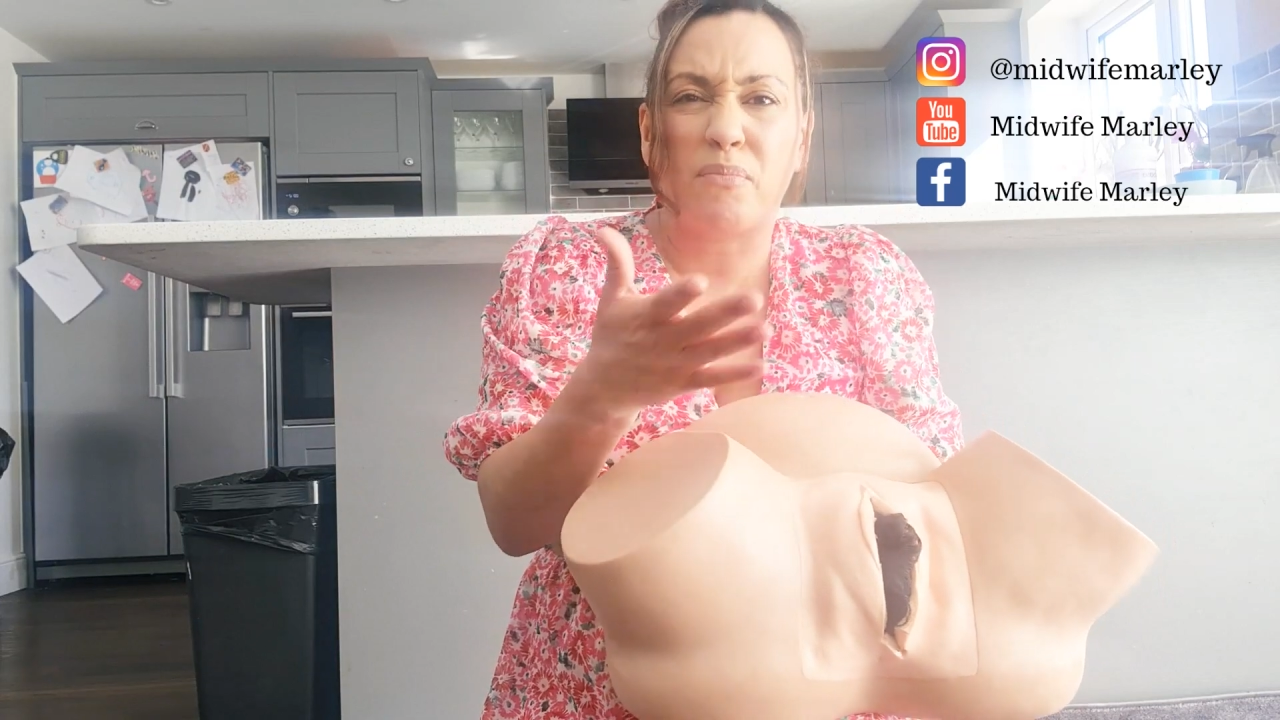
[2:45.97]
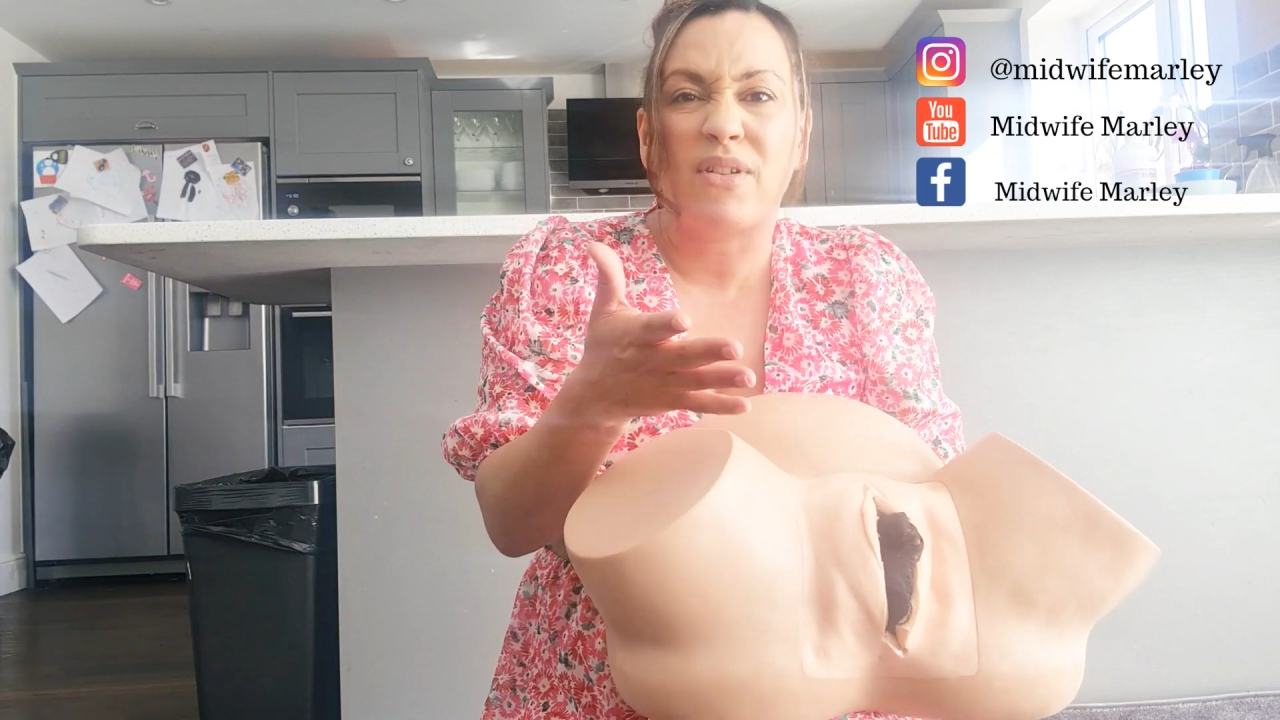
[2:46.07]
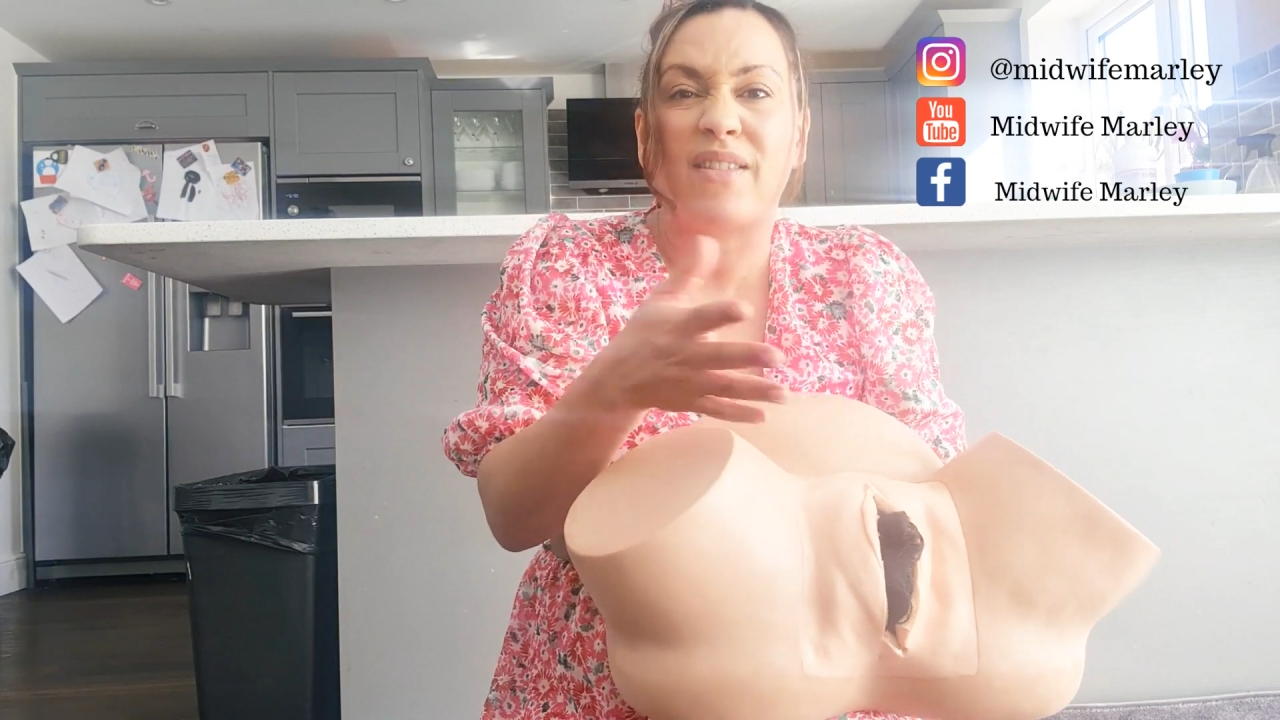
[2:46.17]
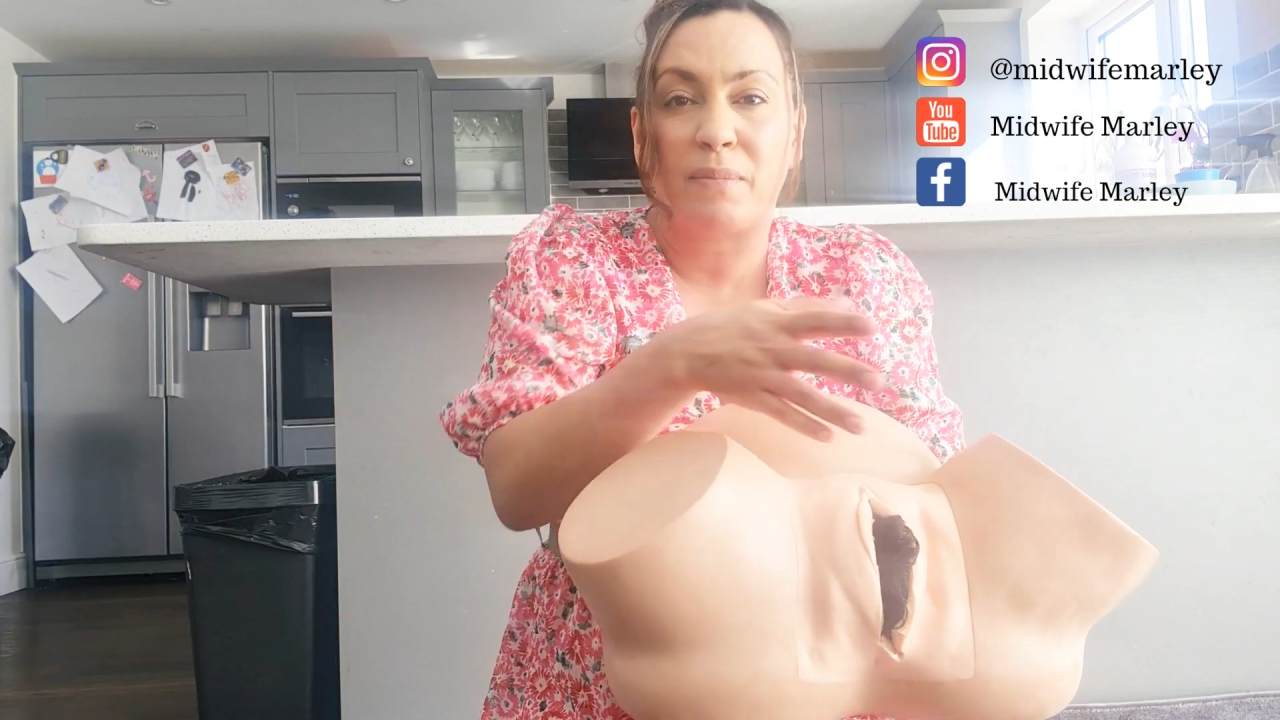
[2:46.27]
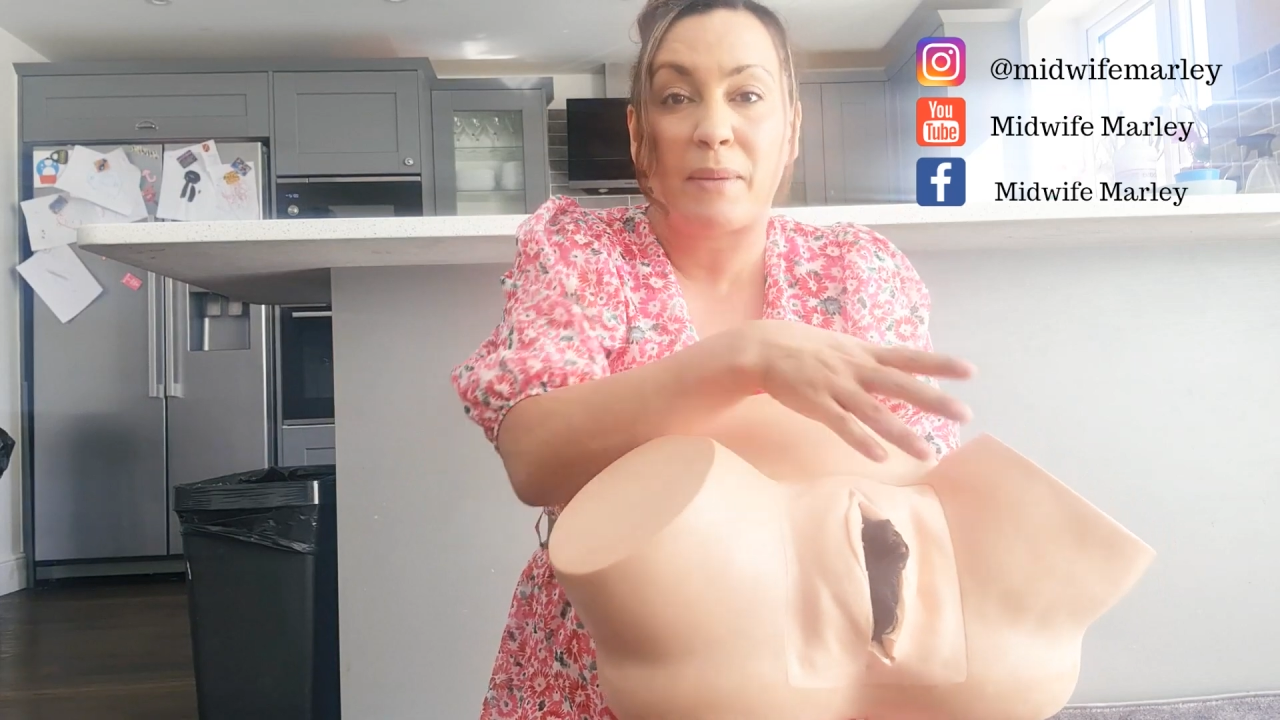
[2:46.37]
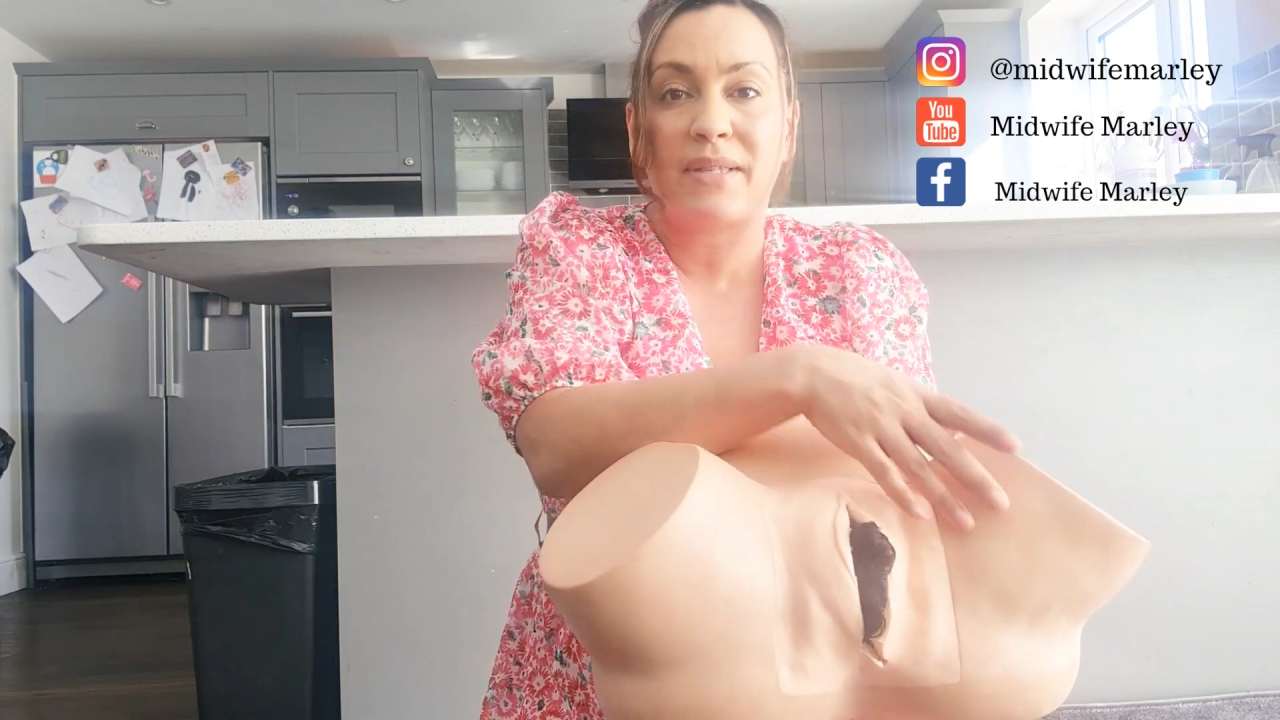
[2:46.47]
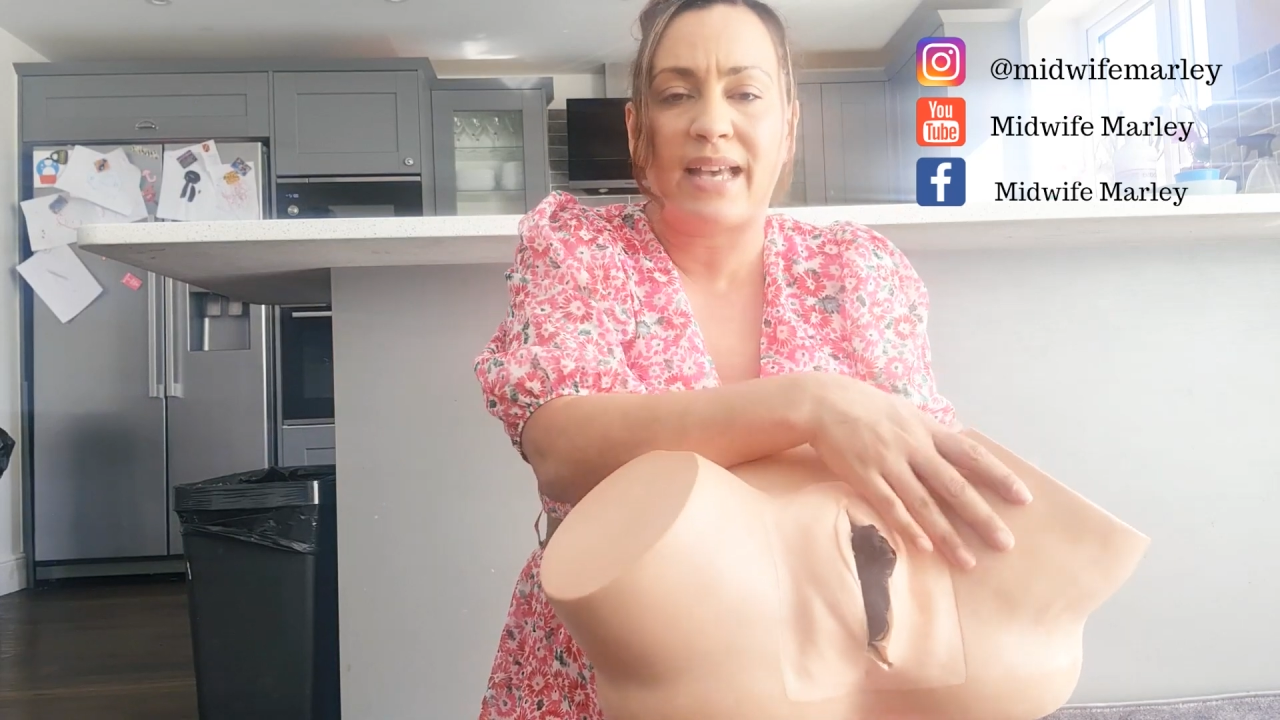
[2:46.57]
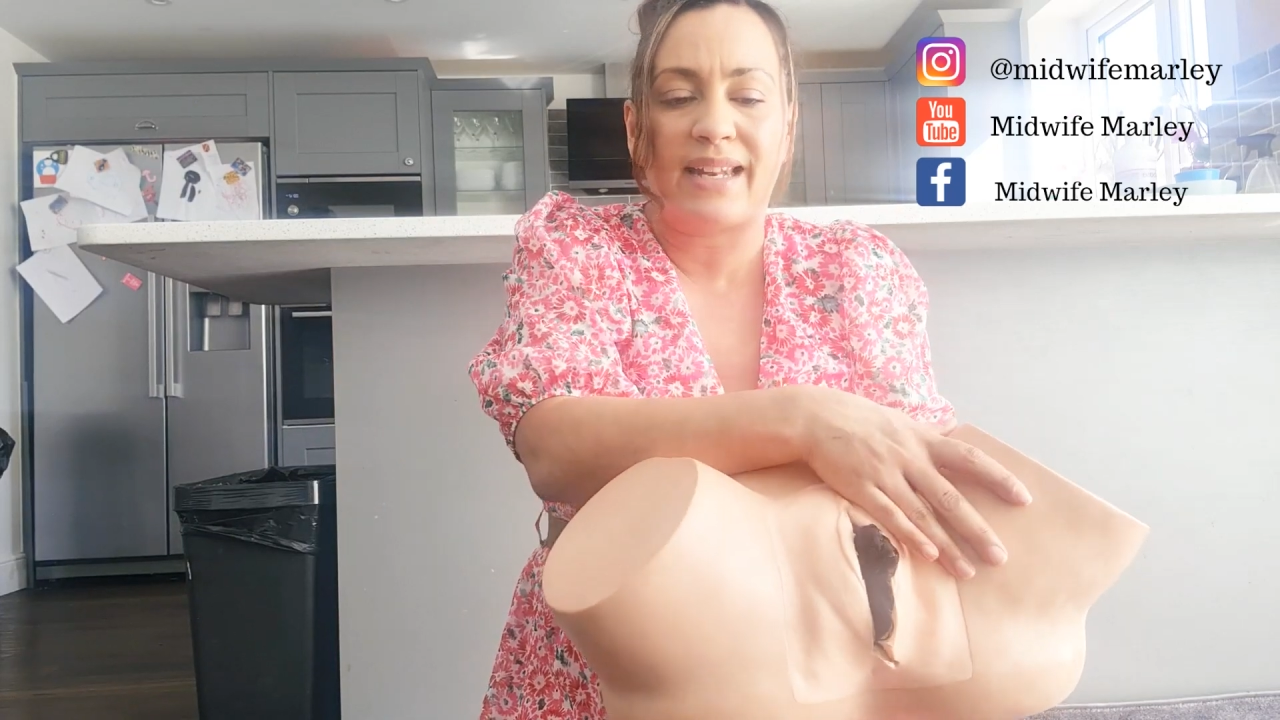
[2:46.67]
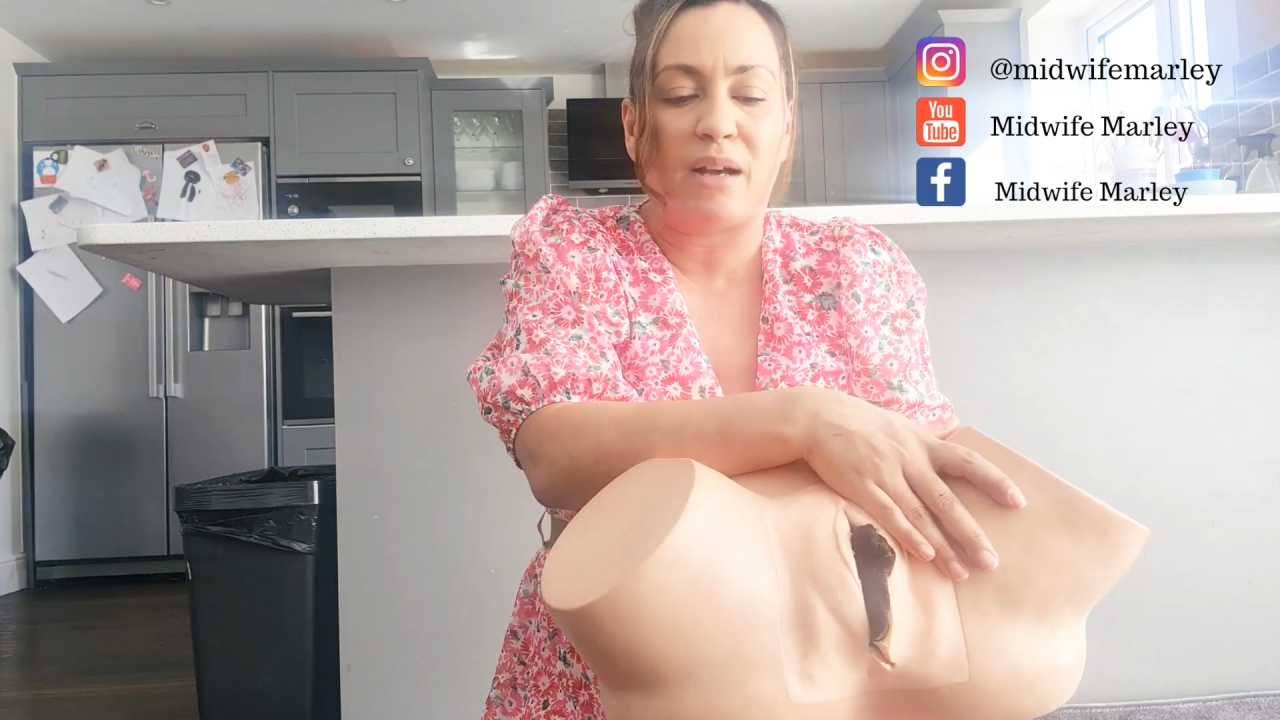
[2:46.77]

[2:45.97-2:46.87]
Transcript: breathe the baby's head